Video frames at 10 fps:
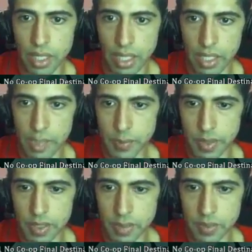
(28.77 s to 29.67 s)
It is
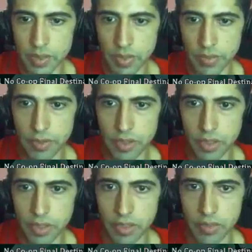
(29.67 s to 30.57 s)
possible to refill a
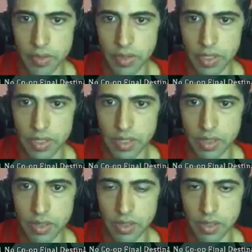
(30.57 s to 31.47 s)
heart with Dixie
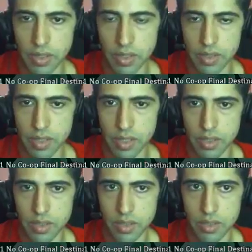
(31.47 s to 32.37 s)
in this
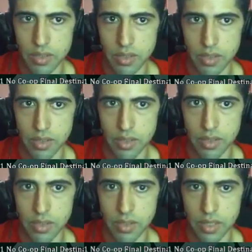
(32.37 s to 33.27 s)
stage.
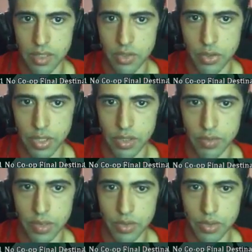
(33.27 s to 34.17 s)
Slightly tricky to
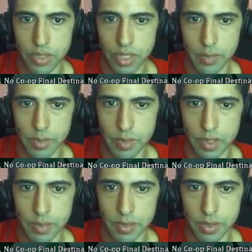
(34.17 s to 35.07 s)
return time
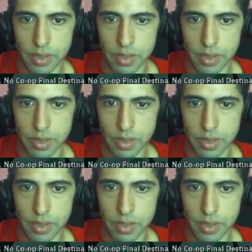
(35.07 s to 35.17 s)
sometimes.